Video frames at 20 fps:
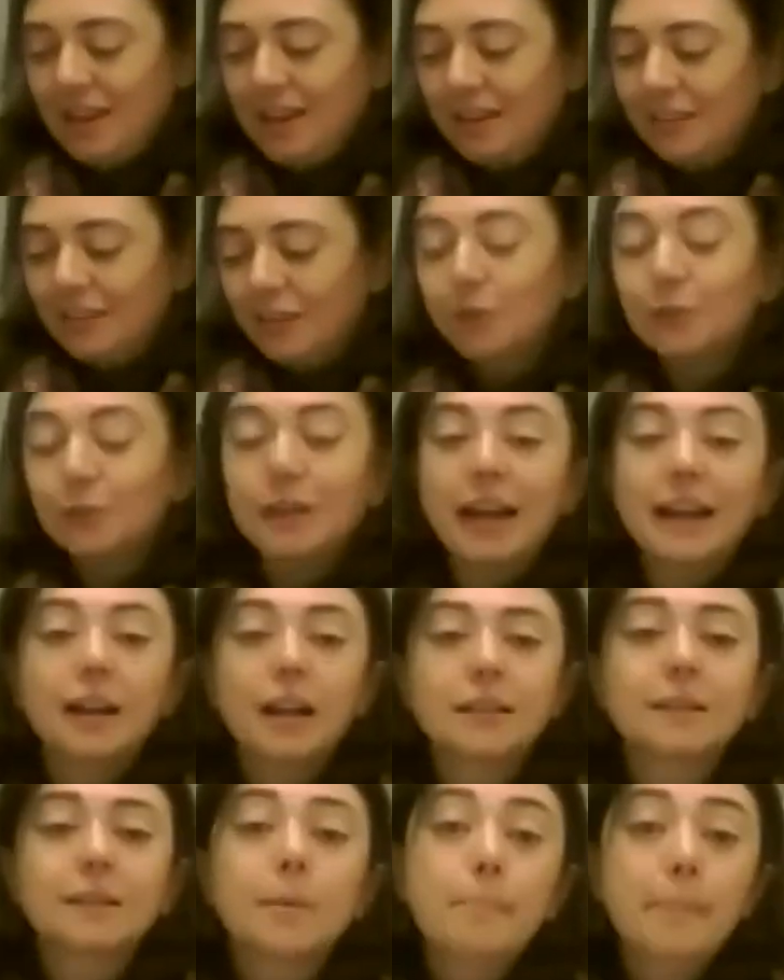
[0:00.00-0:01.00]
They also had
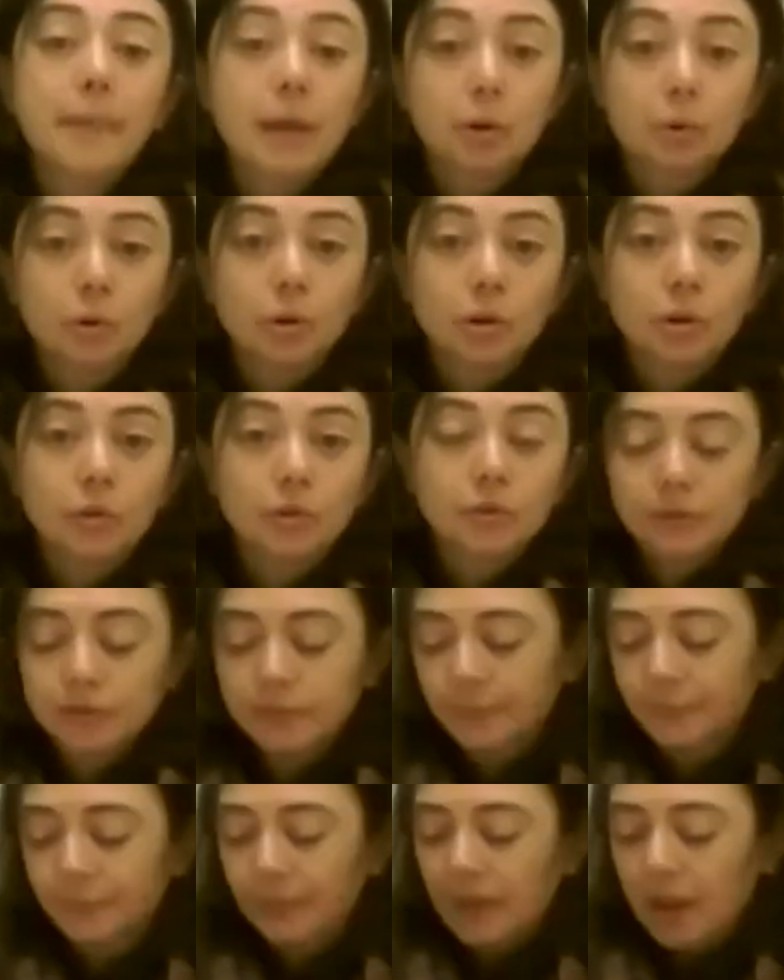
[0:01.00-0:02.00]
lots of minerals.
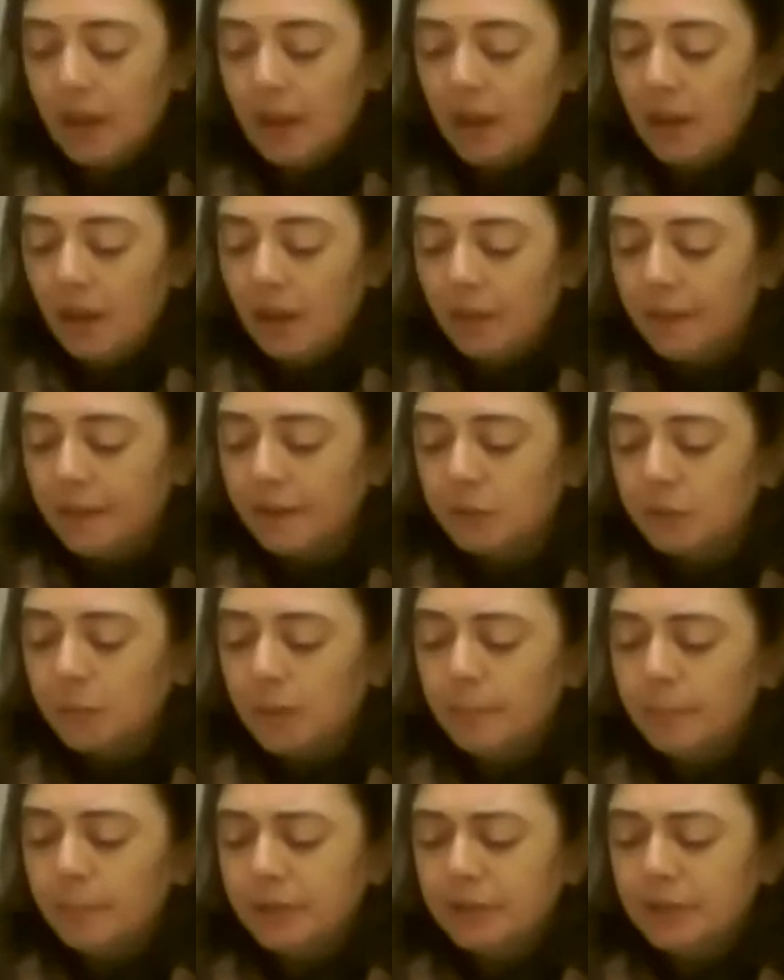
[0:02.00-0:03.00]
There's
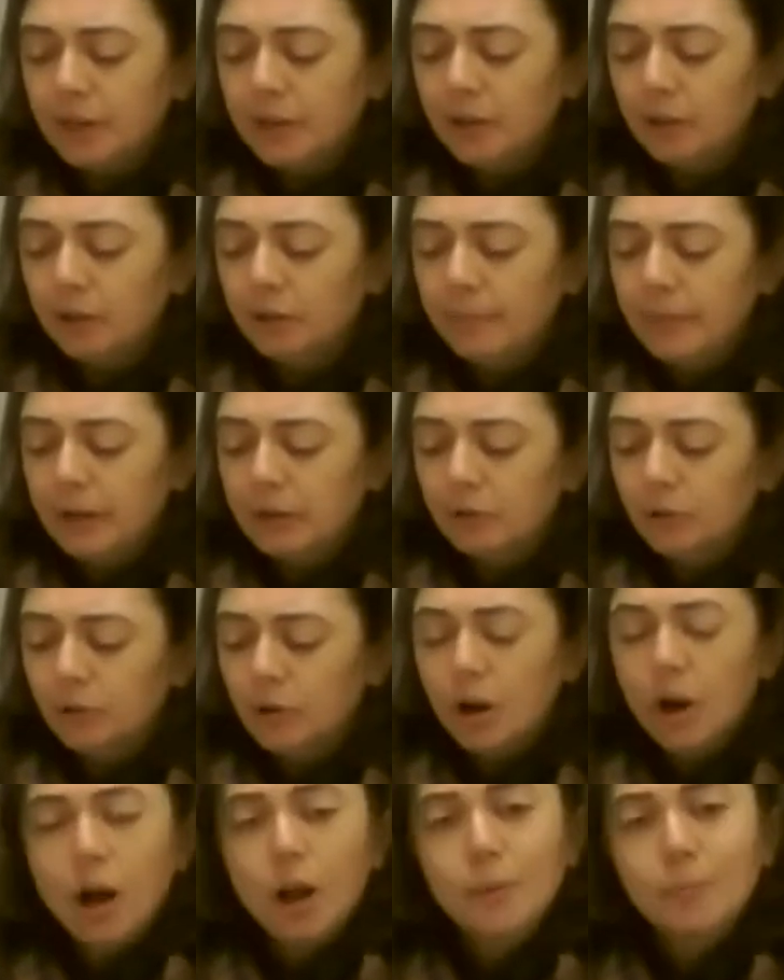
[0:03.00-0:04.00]
one particular mineral
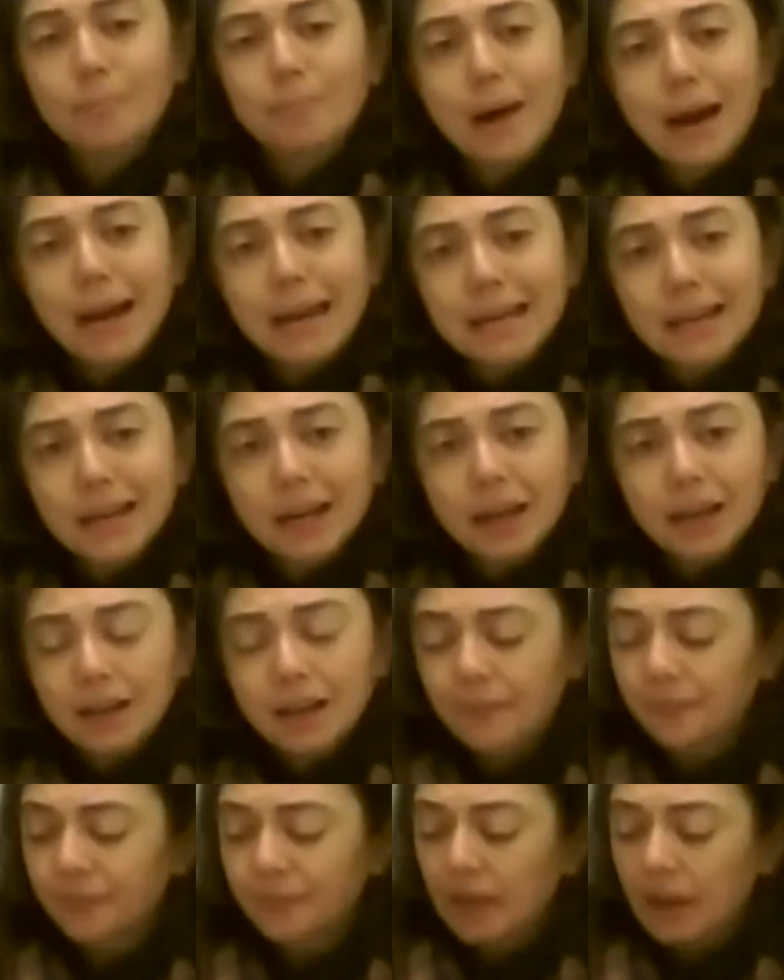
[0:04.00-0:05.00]
called mica.
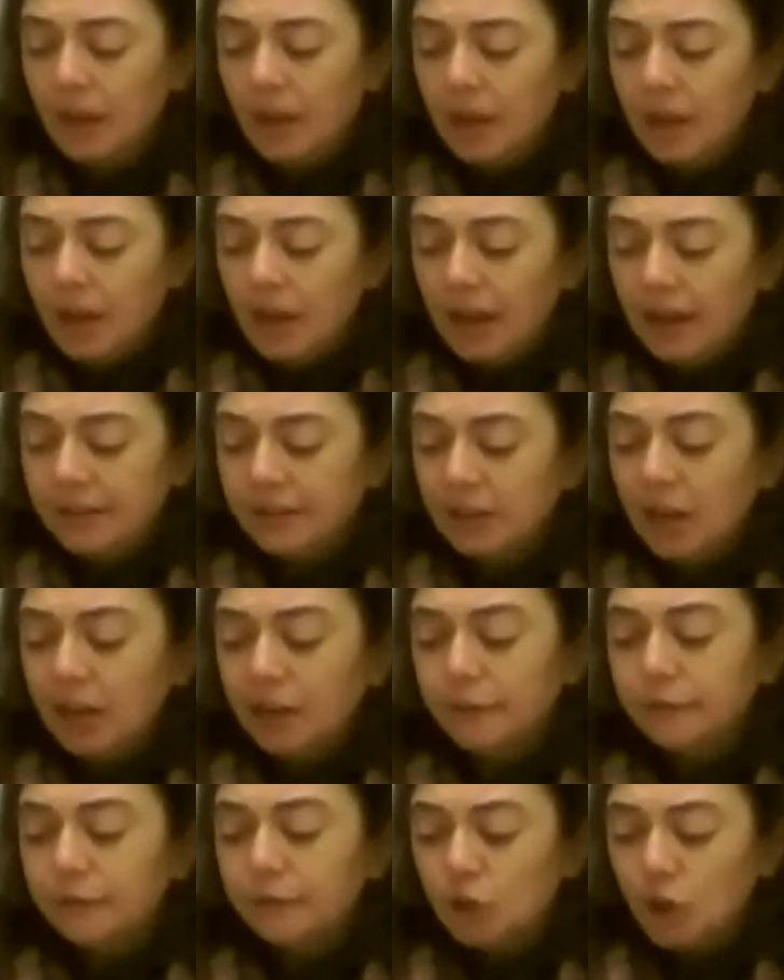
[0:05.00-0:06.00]
It's kind
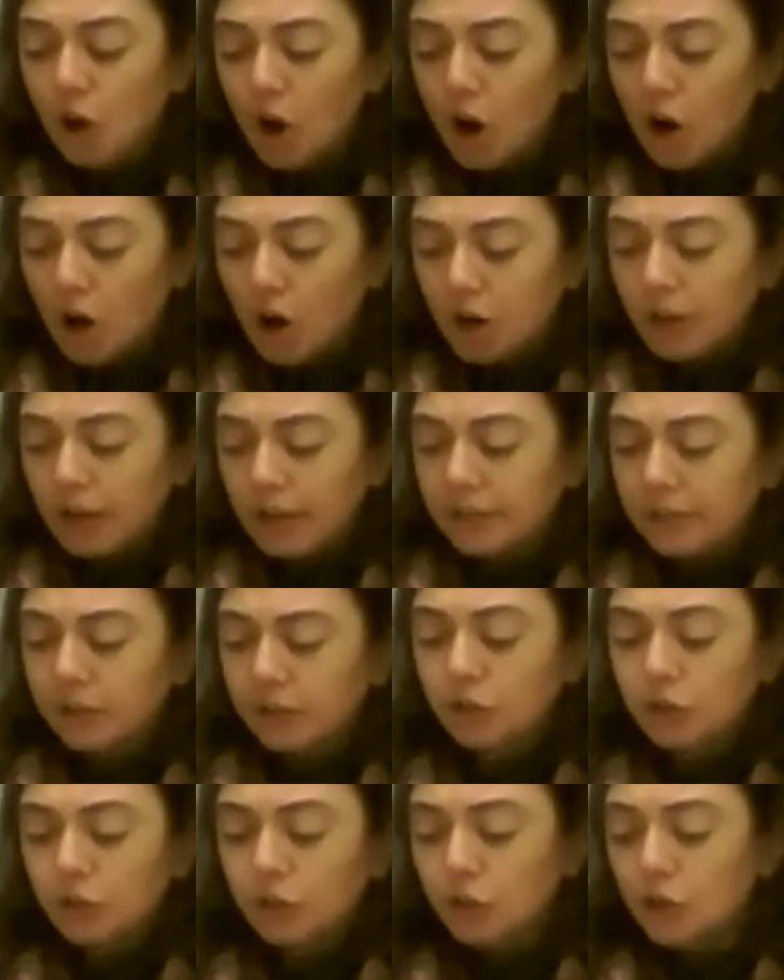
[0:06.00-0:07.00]
of dark,
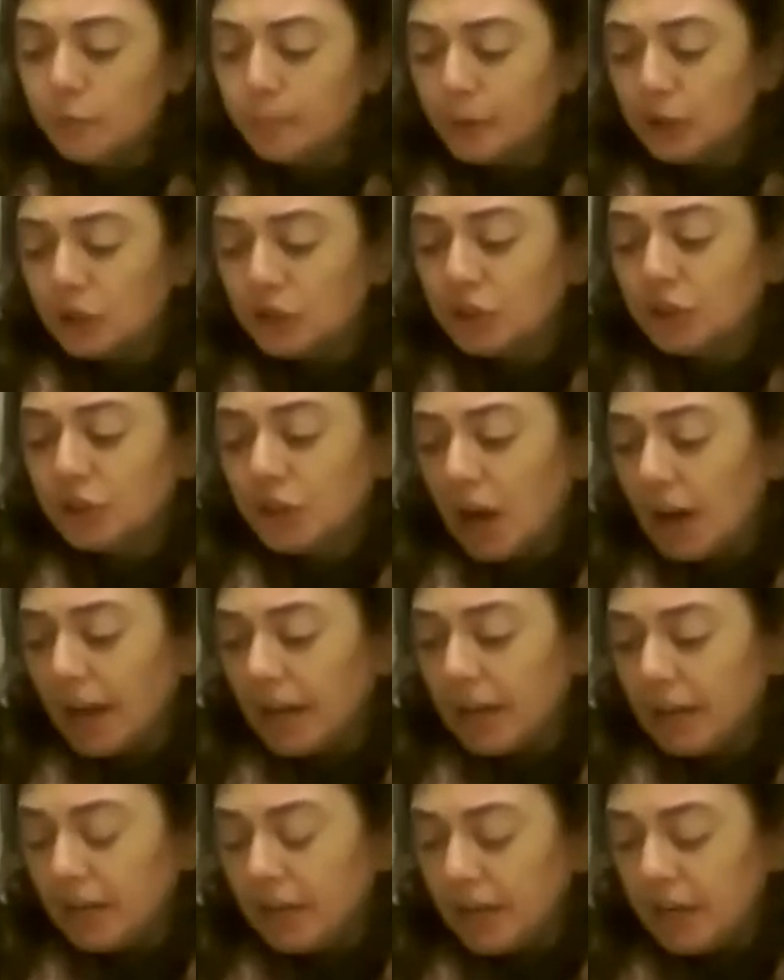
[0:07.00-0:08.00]
it's super
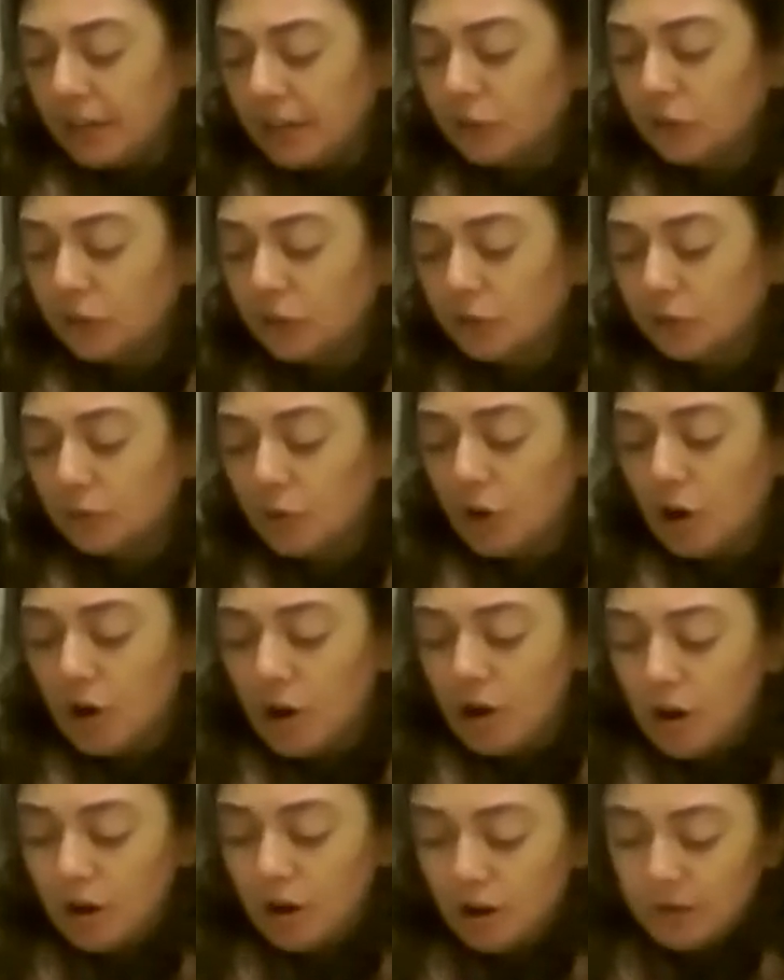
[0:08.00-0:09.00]
shiny and
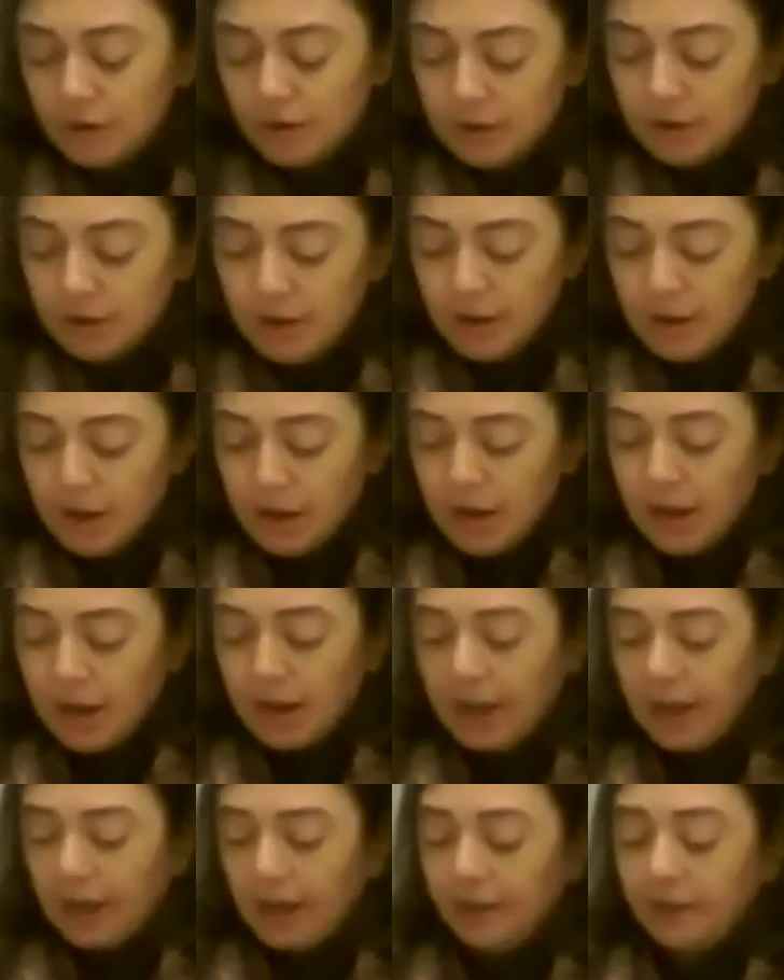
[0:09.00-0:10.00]
strong.
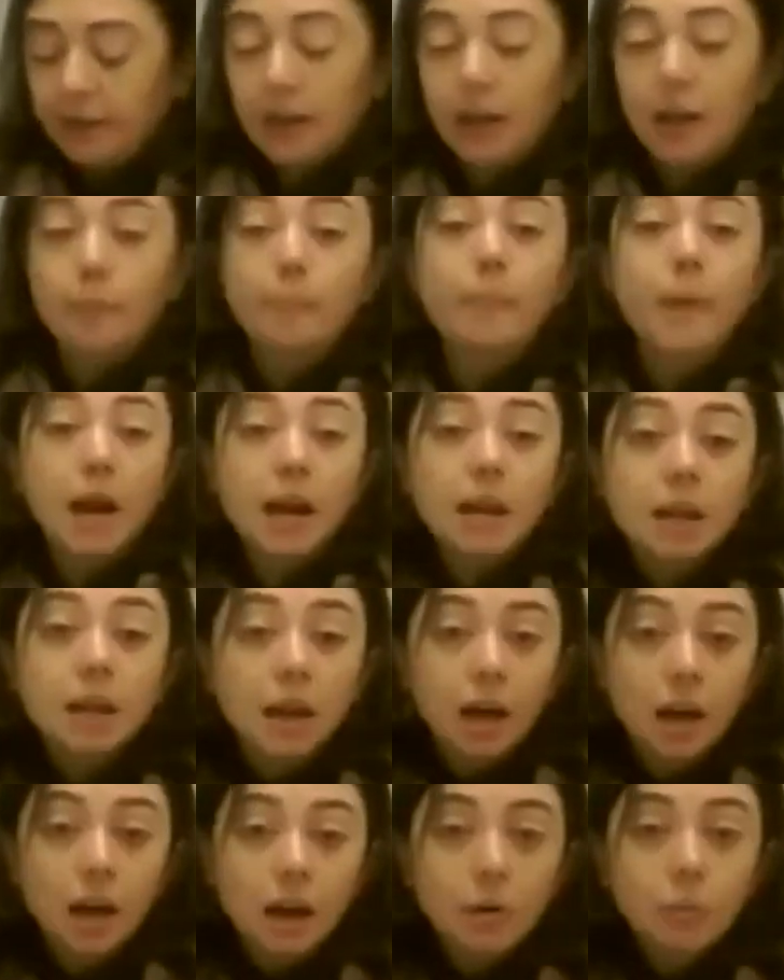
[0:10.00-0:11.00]
And
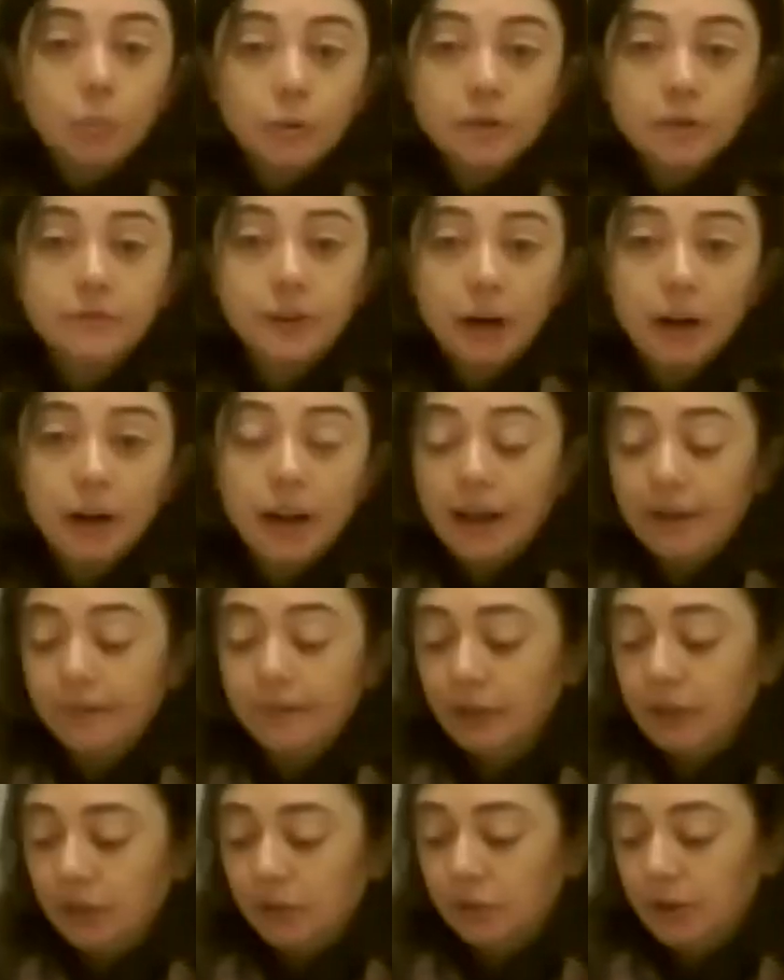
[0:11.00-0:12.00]
mica was very
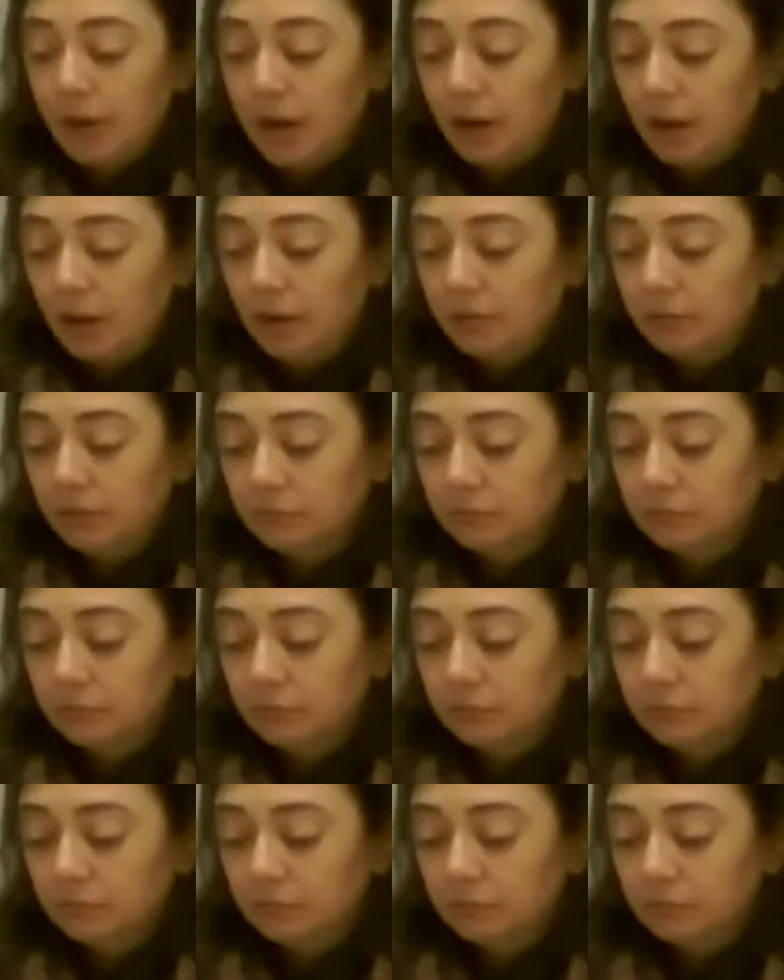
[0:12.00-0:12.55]
heavily traded.